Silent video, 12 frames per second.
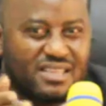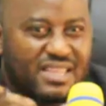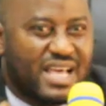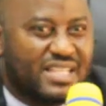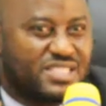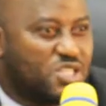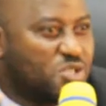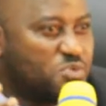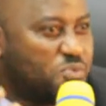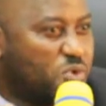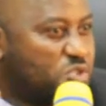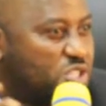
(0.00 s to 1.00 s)
30,
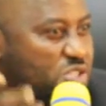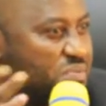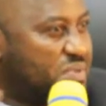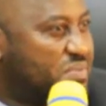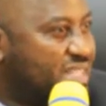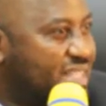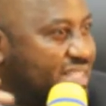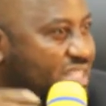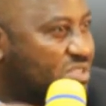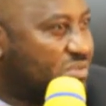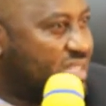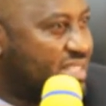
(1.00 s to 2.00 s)
40 to 50
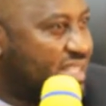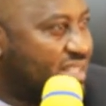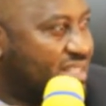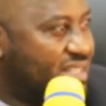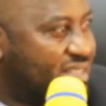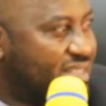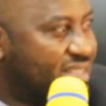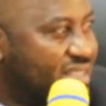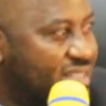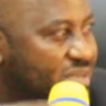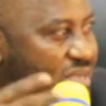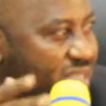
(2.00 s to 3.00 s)
liters of diesel
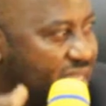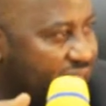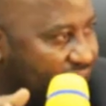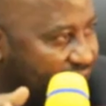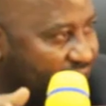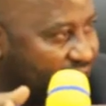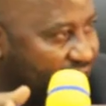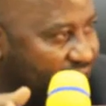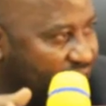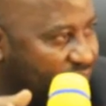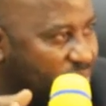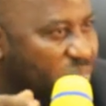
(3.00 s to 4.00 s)
in a day.
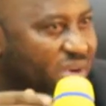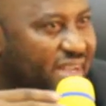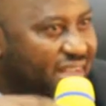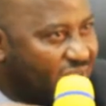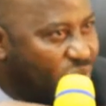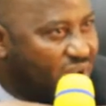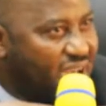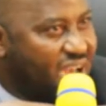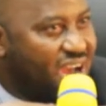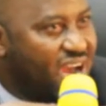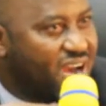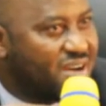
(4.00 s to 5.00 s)
But now I
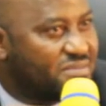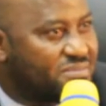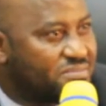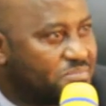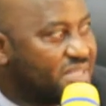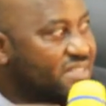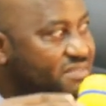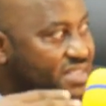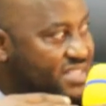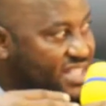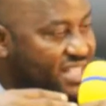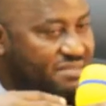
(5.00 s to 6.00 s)
have
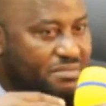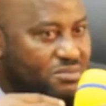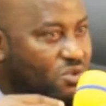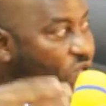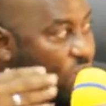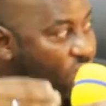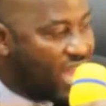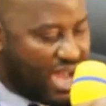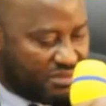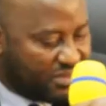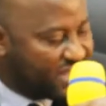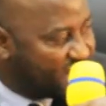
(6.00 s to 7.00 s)

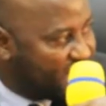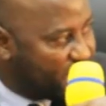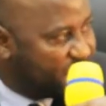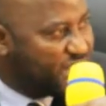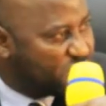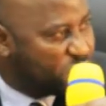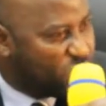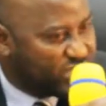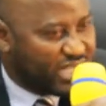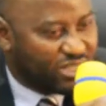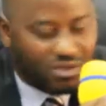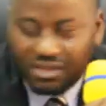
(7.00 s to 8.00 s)
received this
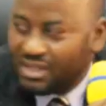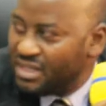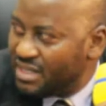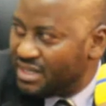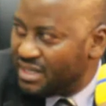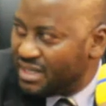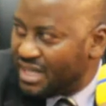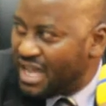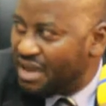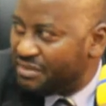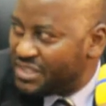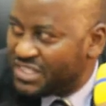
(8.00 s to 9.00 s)
month alone,
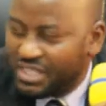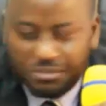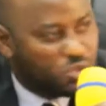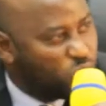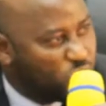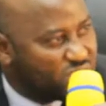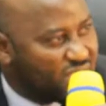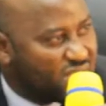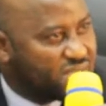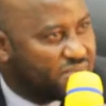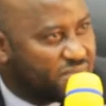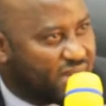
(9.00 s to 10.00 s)
I have received
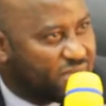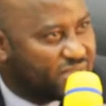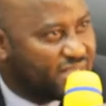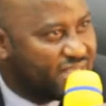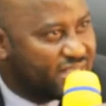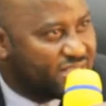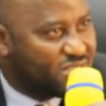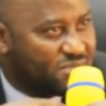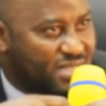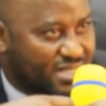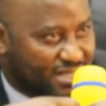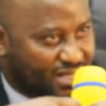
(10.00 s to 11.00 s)
2,500 liters
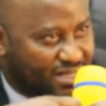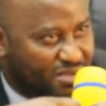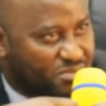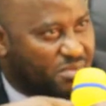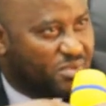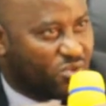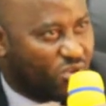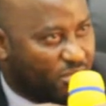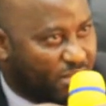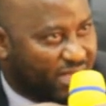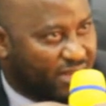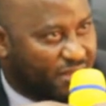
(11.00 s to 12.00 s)
of diesel from the
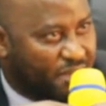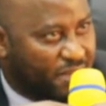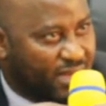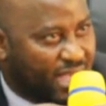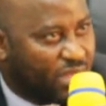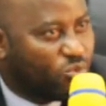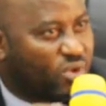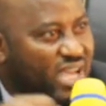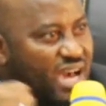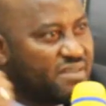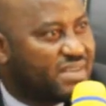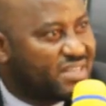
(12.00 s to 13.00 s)
government. And we
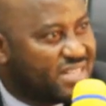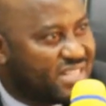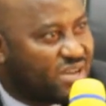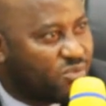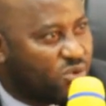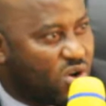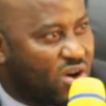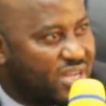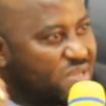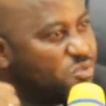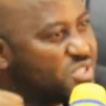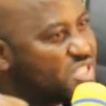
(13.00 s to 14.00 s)
have a reservoir
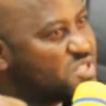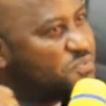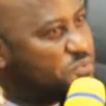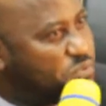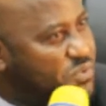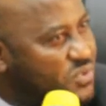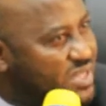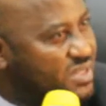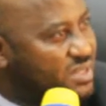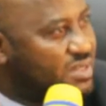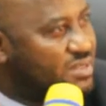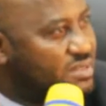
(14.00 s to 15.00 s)
which is full
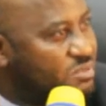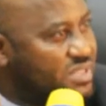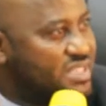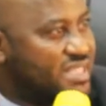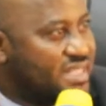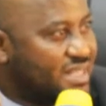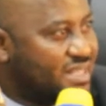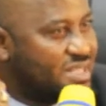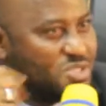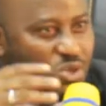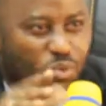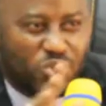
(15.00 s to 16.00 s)
with diesel.
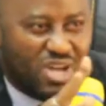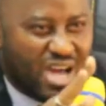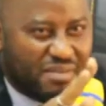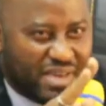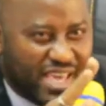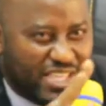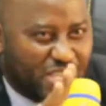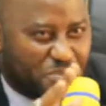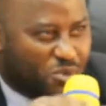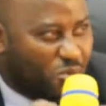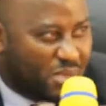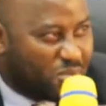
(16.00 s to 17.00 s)
So we don't have any
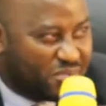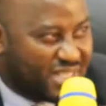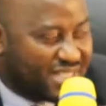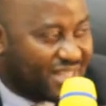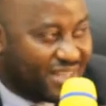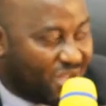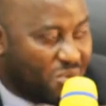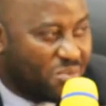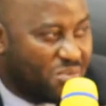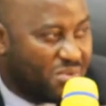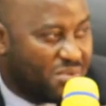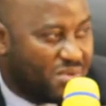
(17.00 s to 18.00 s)
problem with diesel now.
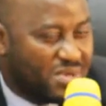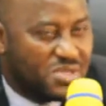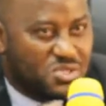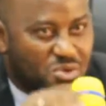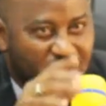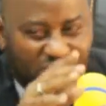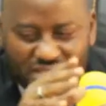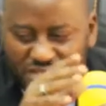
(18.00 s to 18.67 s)
So this